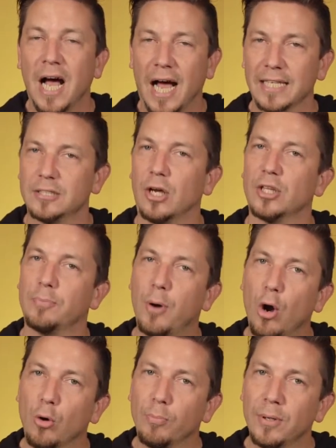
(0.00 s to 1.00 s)
"I saw the
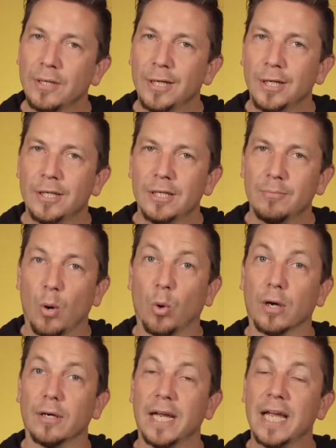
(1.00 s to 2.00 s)
Pope," but were